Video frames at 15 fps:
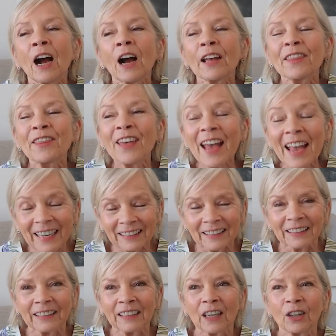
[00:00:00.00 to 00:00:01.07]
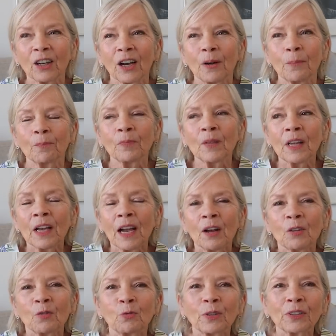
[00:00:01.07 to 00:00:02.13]
I then
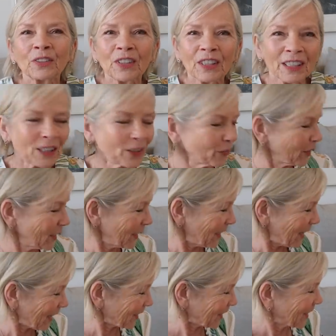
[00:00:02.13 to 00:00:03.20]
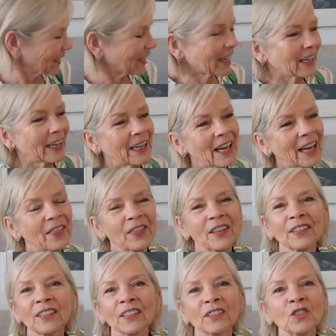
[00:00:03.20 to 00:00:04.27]
received yesterday, and
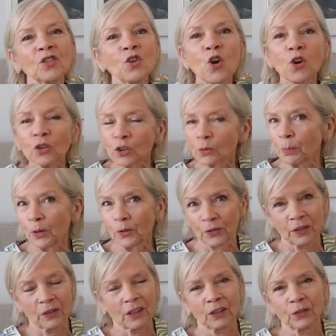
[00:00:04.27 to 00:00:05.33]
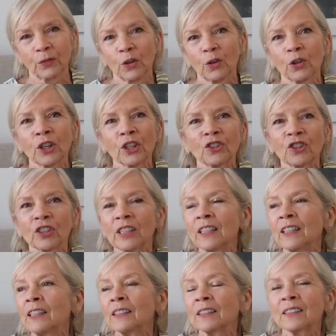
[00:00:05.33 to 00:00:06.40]
this is not sponsored, this vlog.
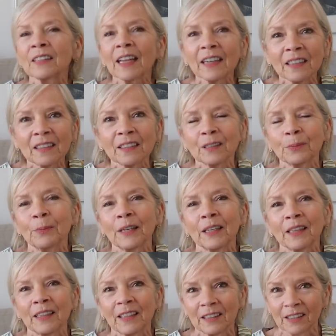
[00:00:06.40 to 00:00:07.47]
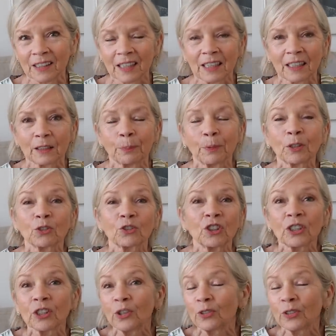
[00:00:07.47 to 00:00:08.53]
She sends me these things because
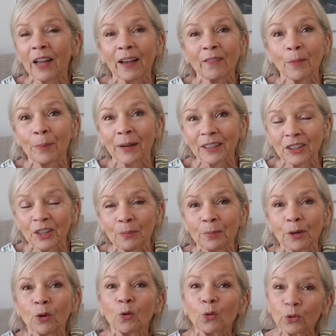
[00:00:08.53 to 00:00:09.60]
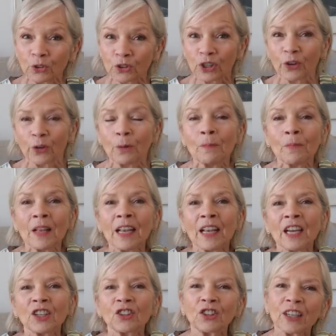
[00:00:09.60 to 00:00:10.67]
she knows I have a bunion, but also
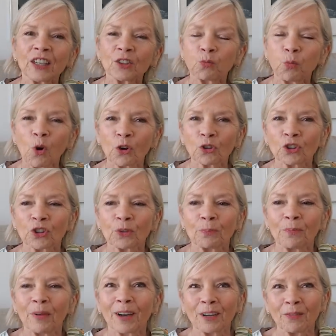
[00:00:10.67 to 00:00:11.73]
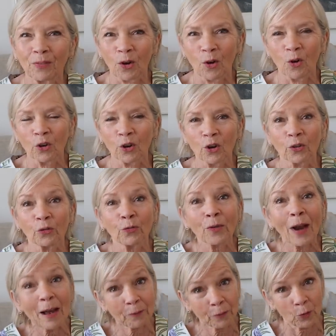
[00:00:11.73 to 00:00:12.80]
she had watched my vlog on
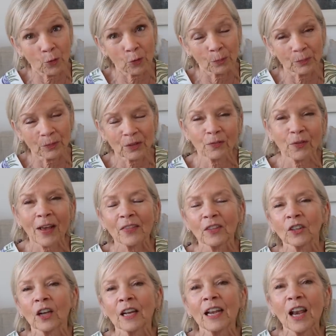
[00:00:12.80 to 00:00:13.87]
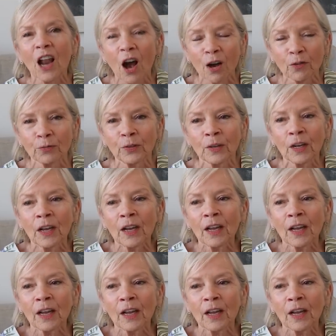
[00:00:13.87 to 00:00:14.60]
flatforms, the fact that I love